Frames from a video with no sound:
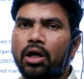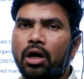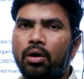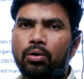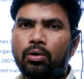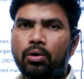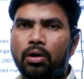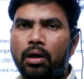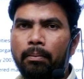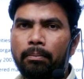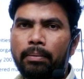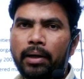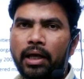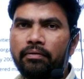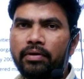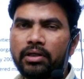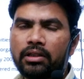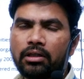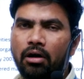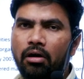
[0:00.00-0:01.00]
you have to comply
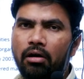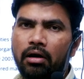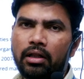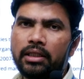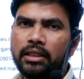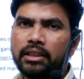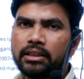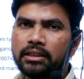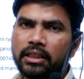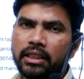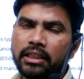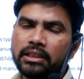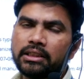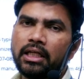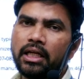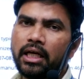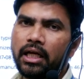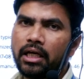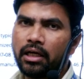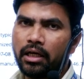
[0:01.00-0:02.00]
with all these things
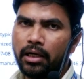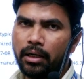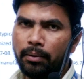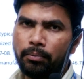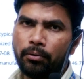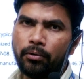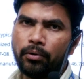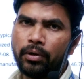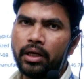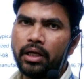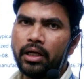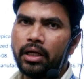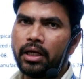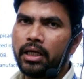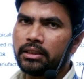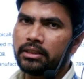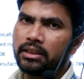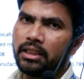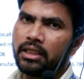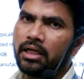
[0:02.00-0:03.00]
like reporting,
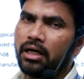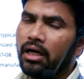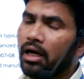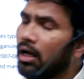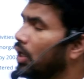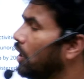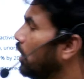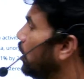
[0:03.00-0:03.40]
etc.,